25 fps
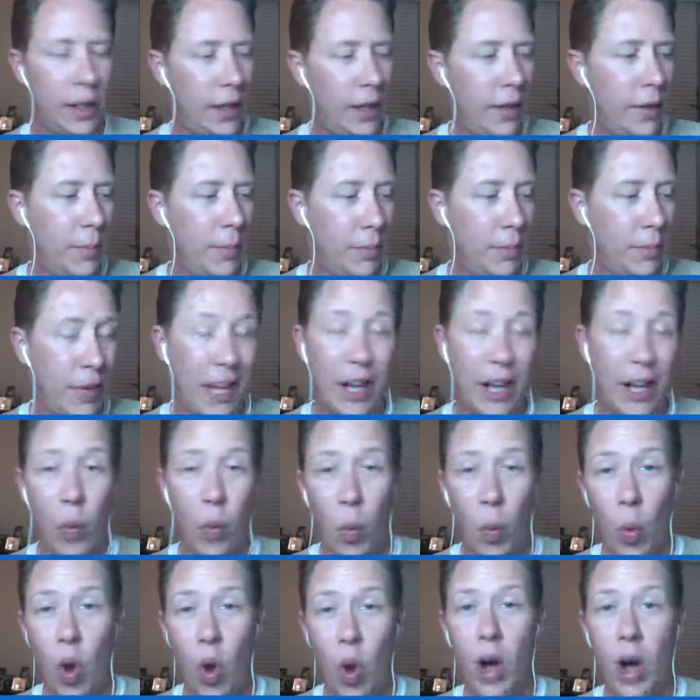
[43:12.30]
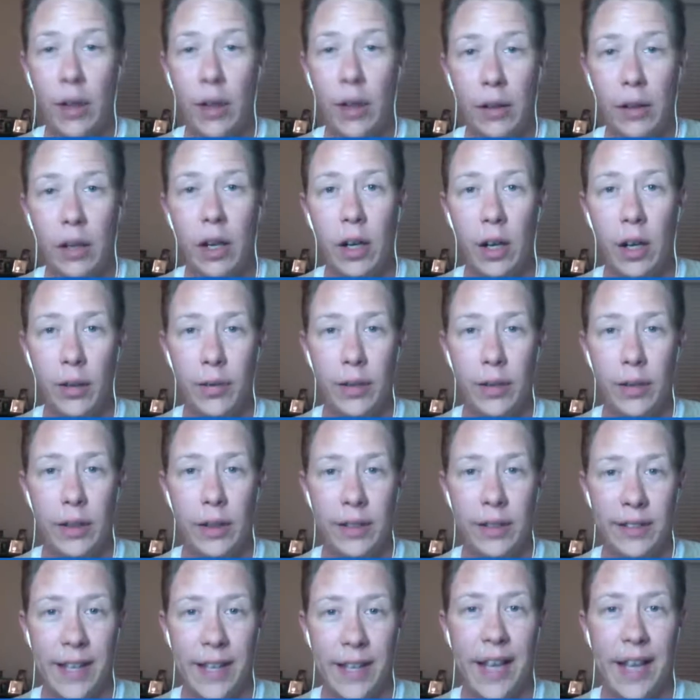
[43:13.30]
pick one of the
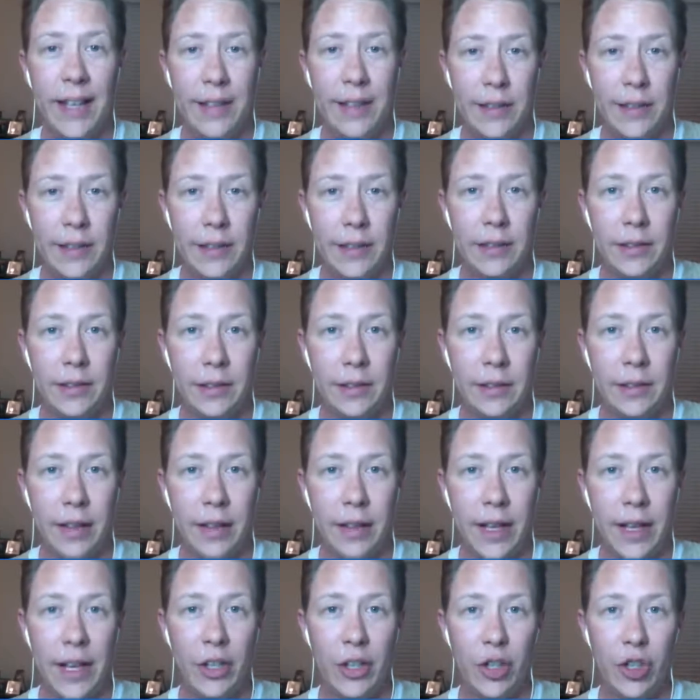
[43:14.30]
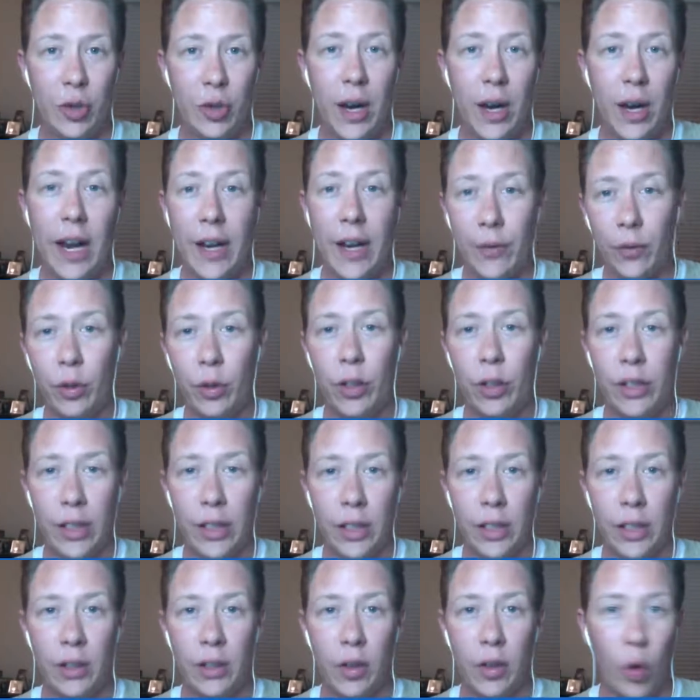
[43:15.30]
sites and try it for a
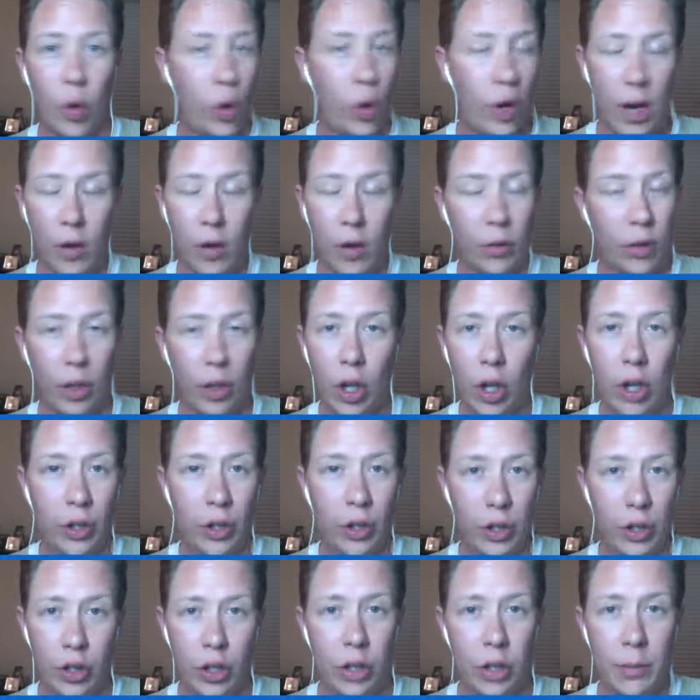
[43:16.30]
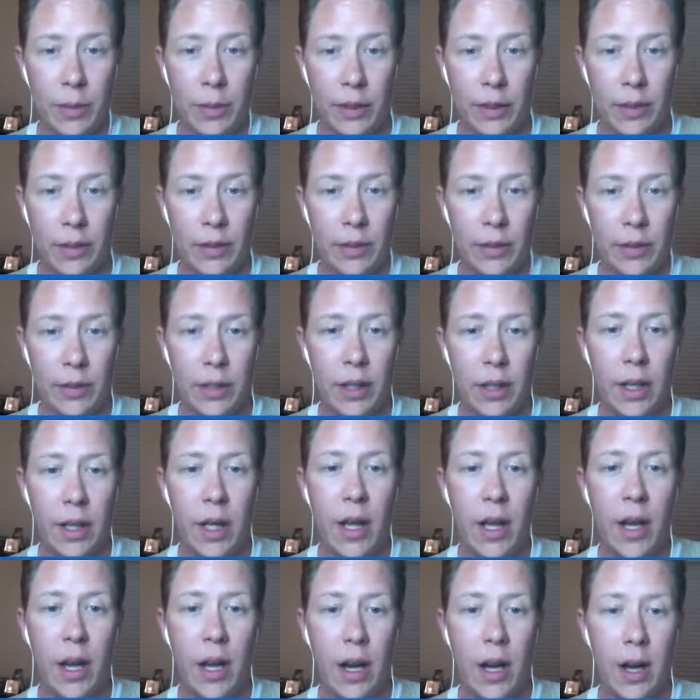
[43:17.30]
year or however long the term is,
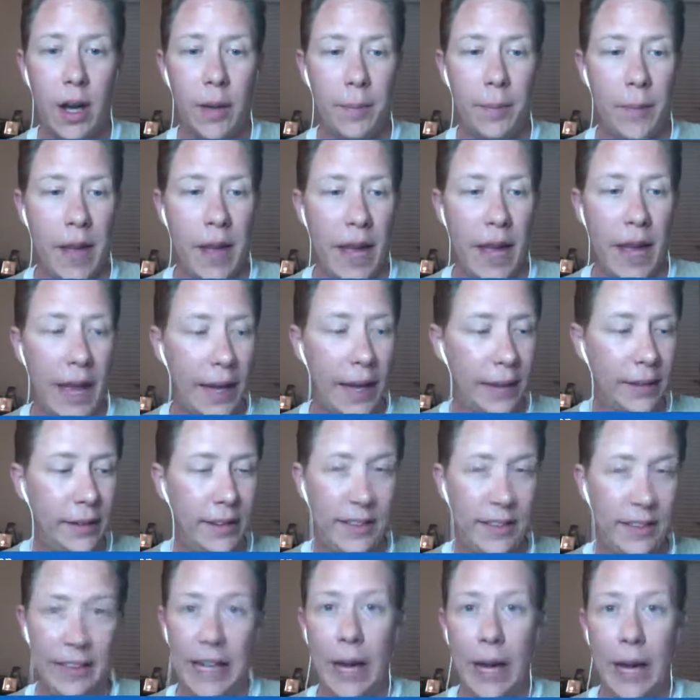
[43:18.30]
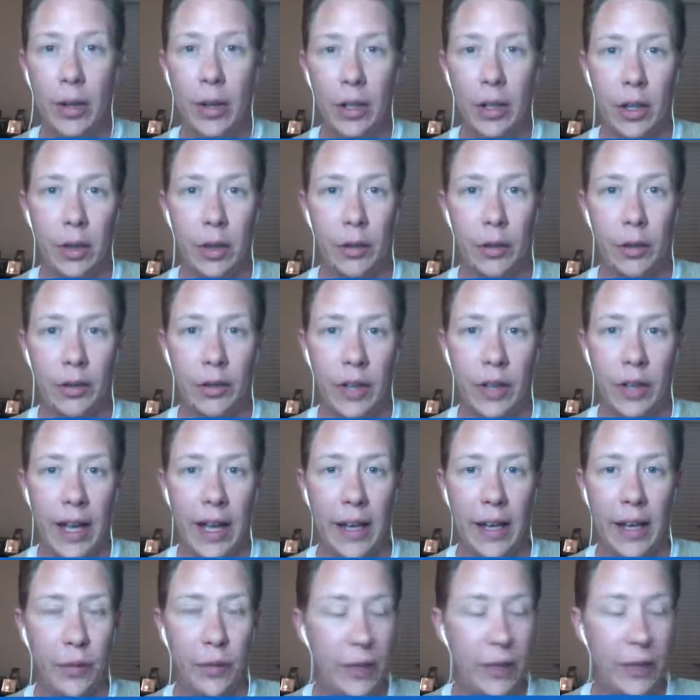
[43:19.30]
and see how it goes.
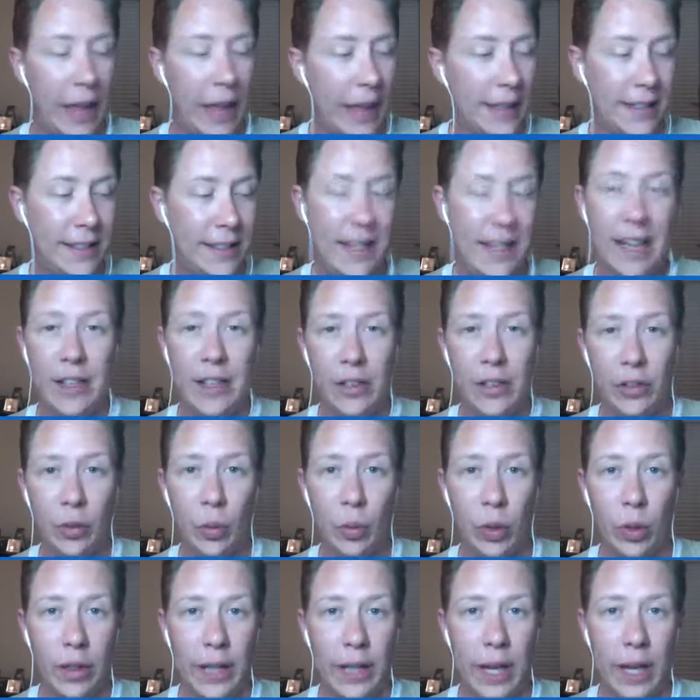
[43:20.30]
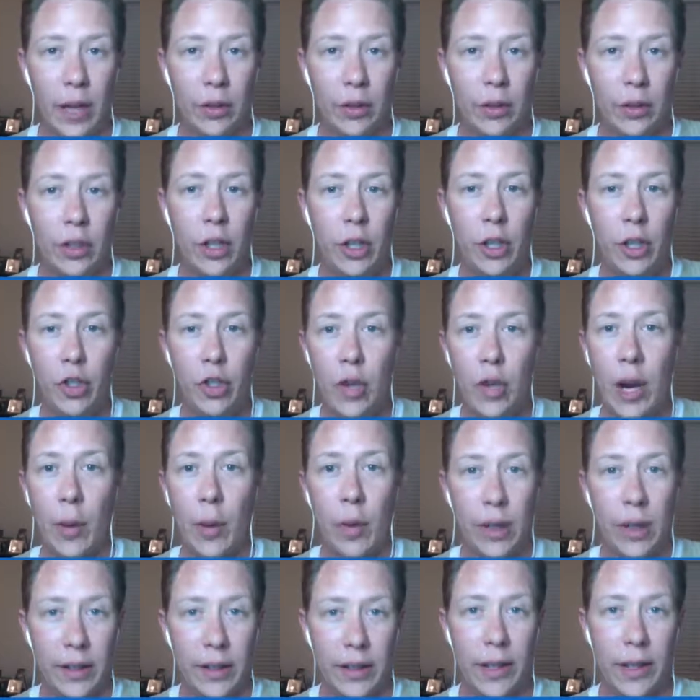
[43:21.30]
And if that site doesn't work out, try one
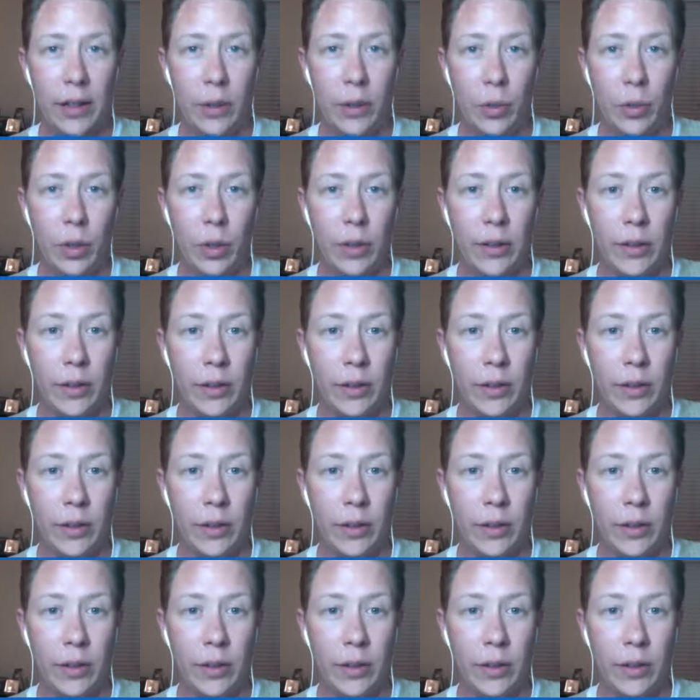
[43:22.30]
of the other ones.